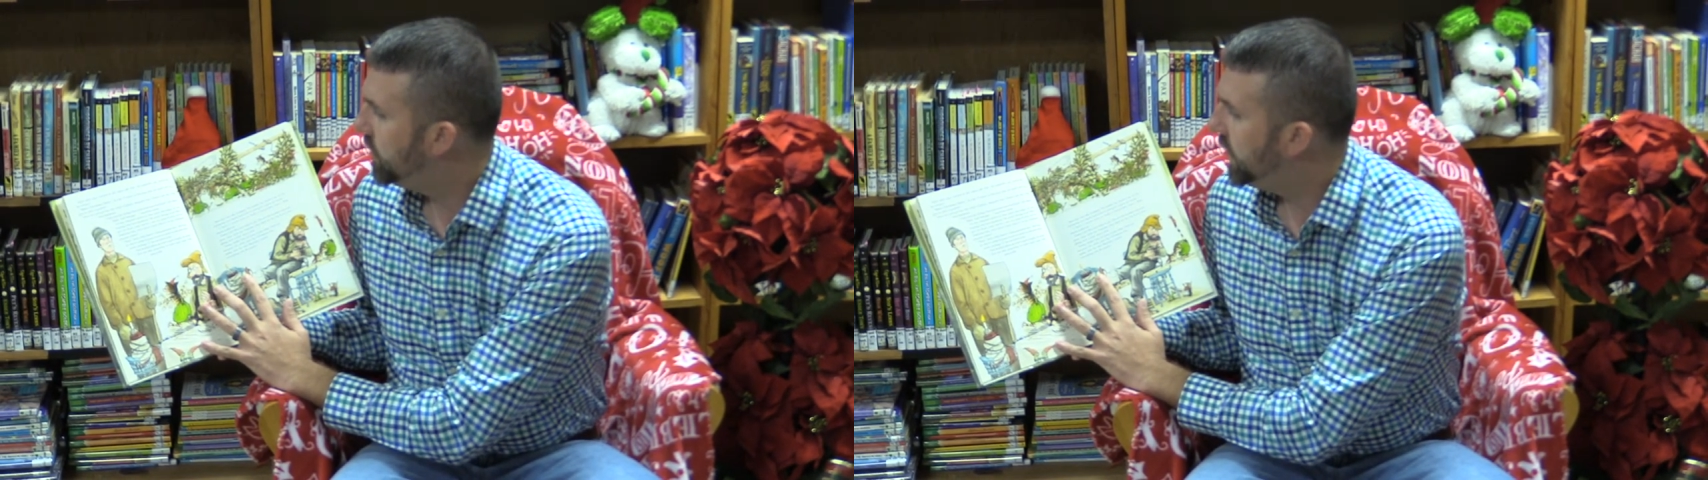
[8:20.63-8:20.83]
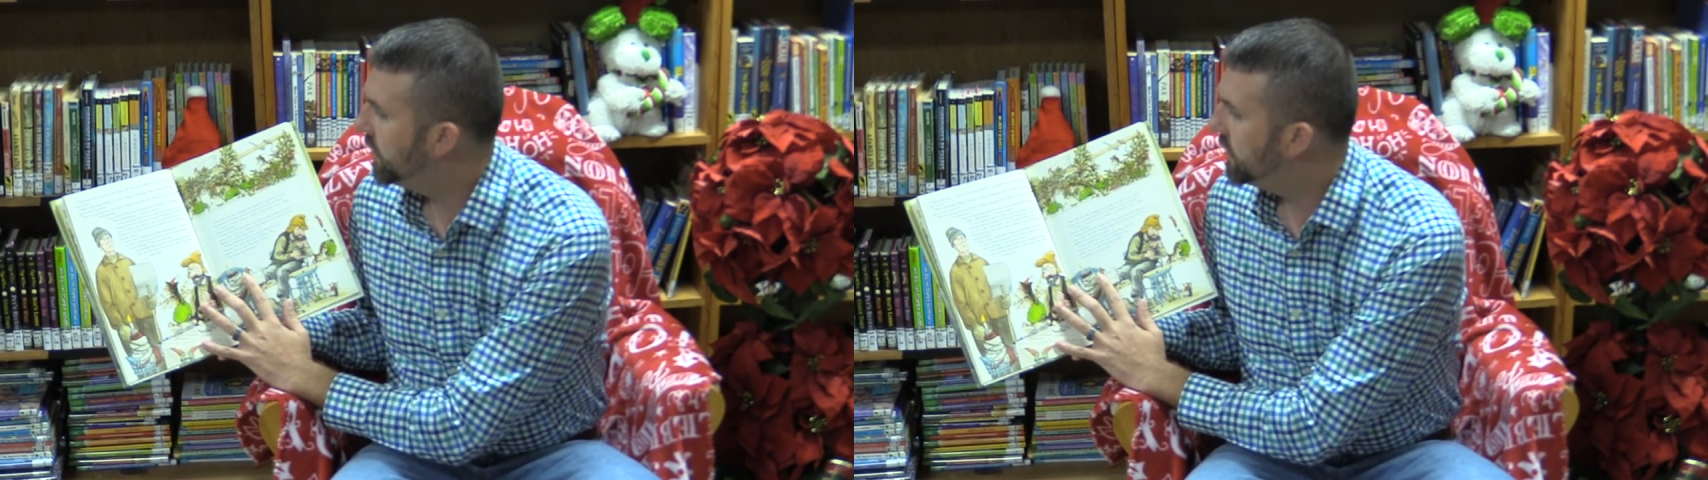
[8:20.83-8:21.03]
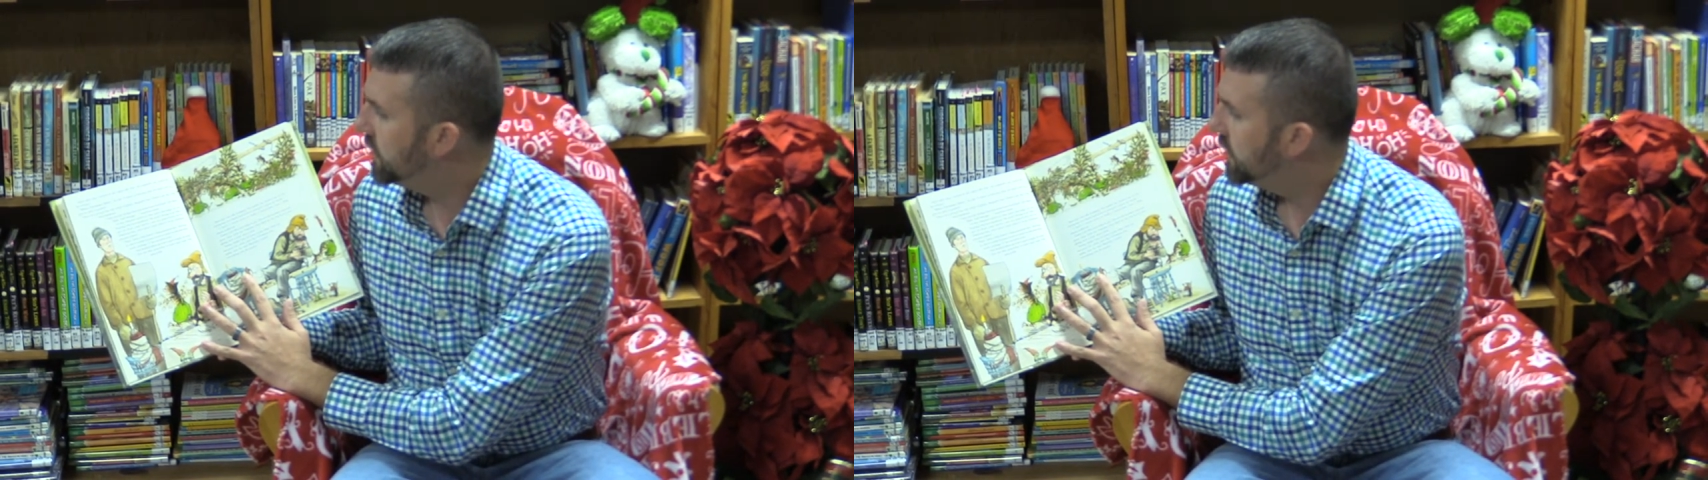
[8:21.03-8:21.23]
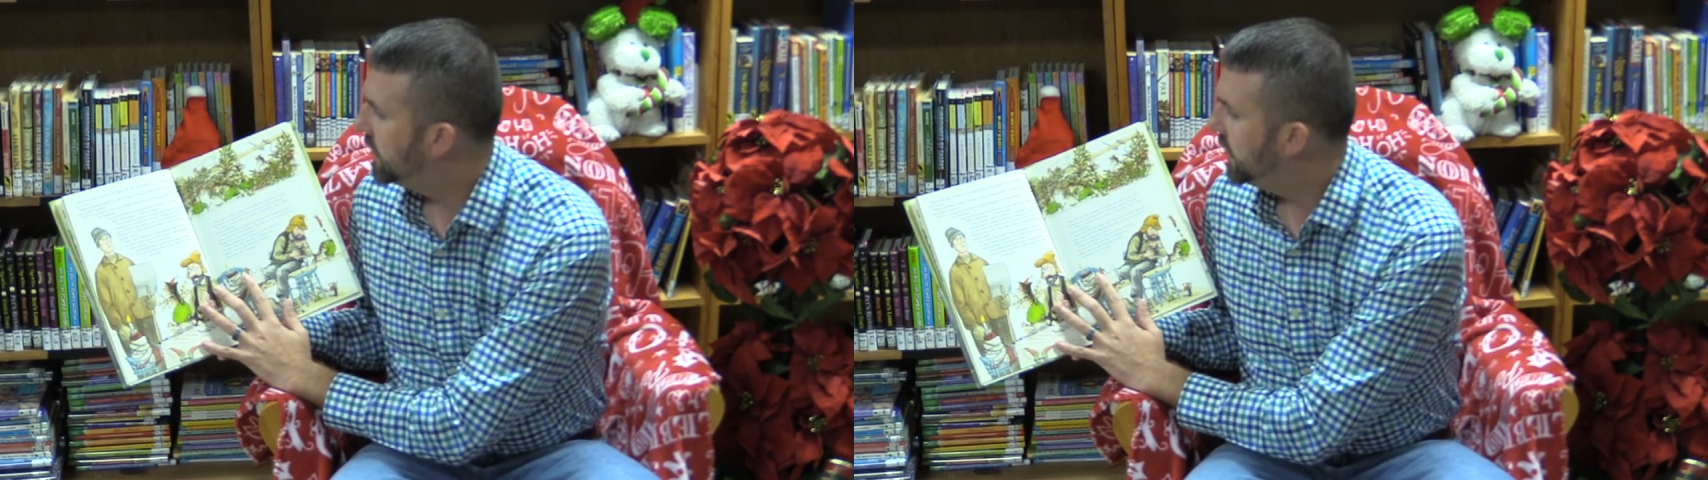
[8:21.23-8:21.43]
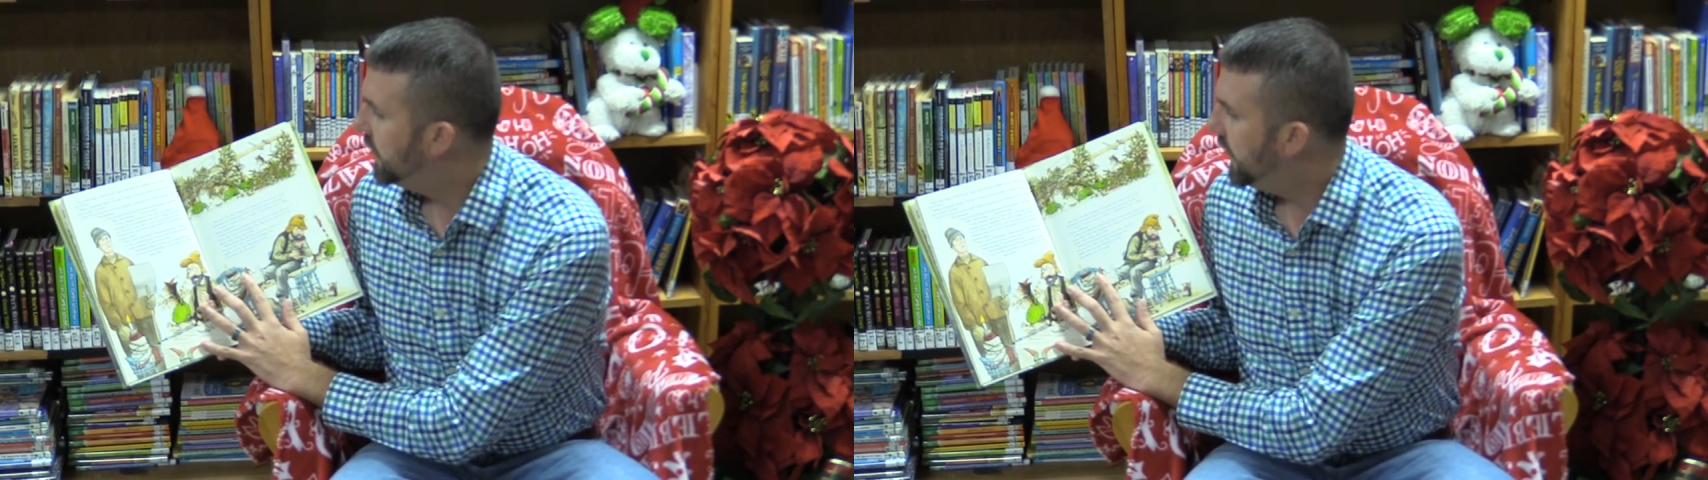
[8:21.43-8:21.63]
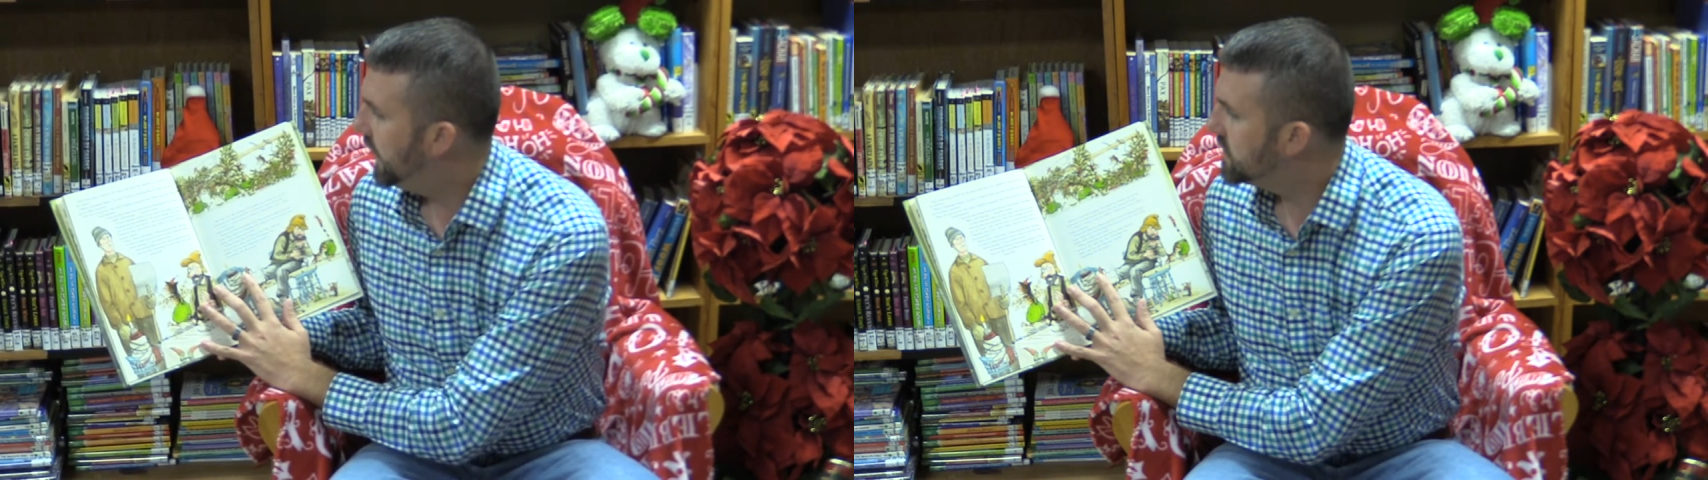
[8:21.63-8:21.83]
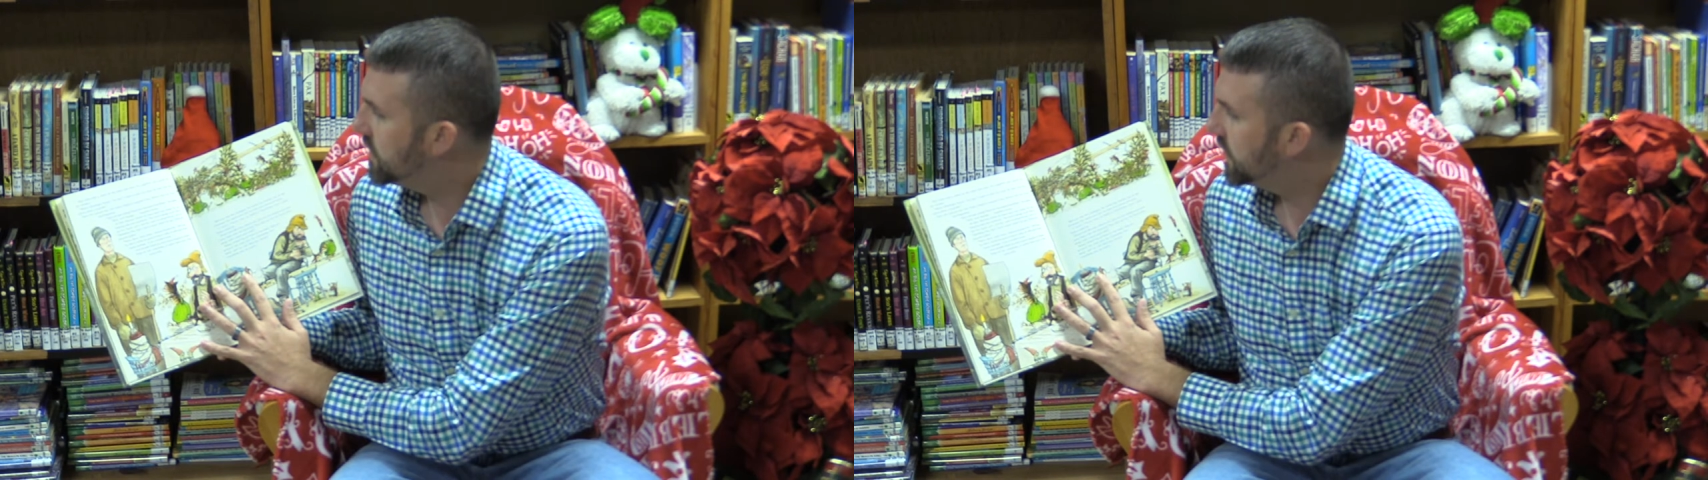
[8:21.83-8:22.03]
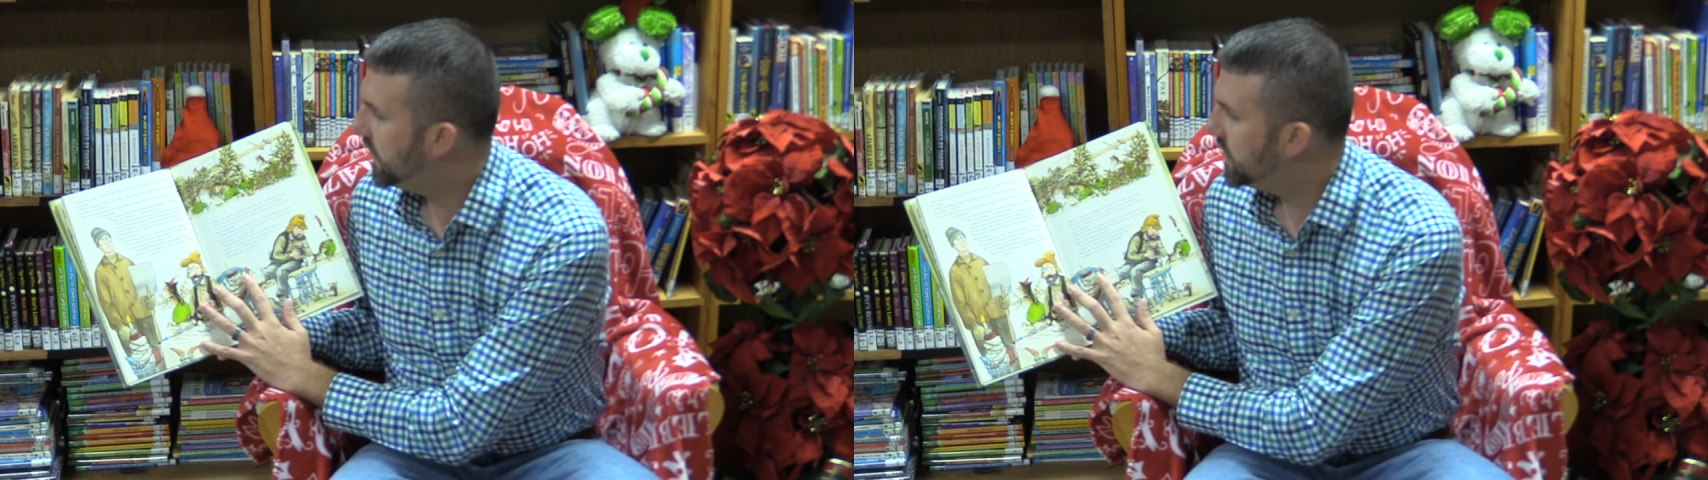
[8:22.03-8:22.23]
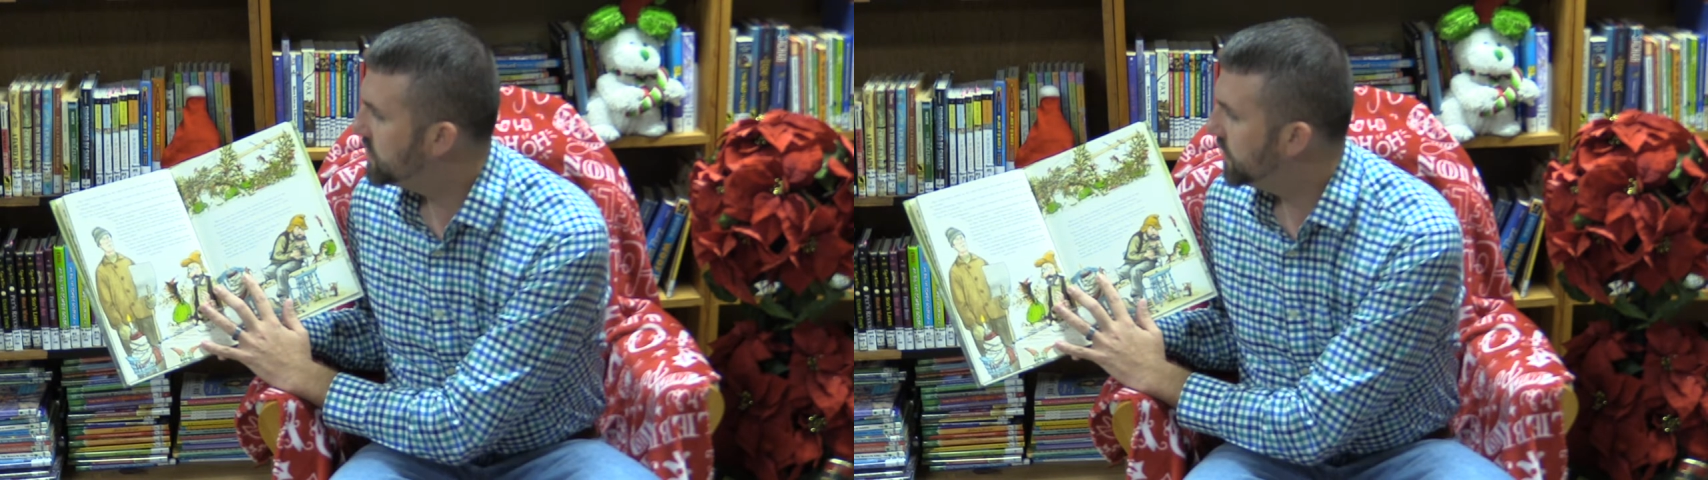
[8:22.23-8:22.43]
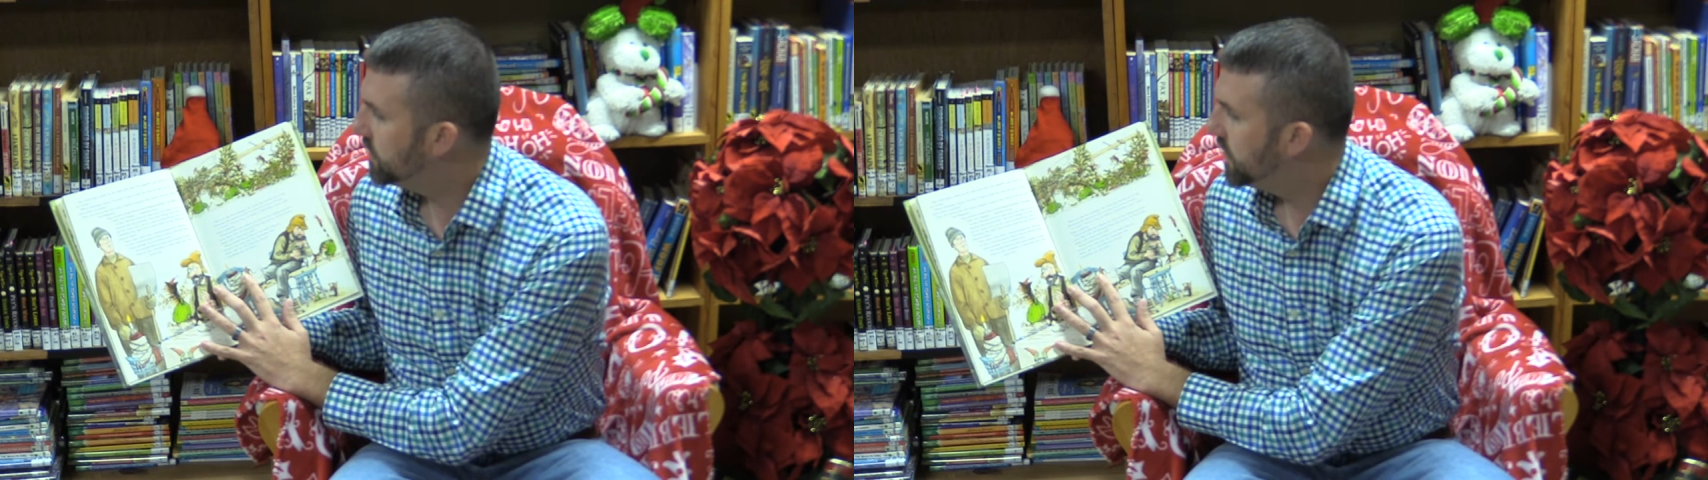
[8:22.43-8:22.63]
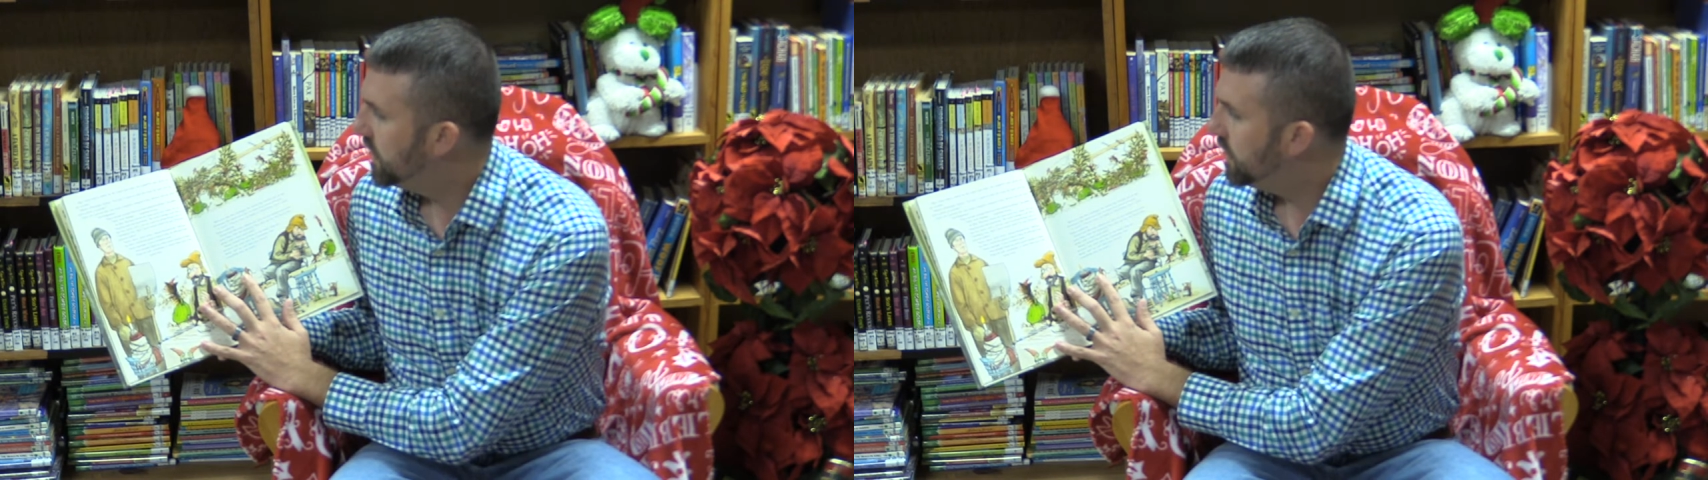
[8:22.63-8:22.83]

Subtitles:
peered into the kitchen.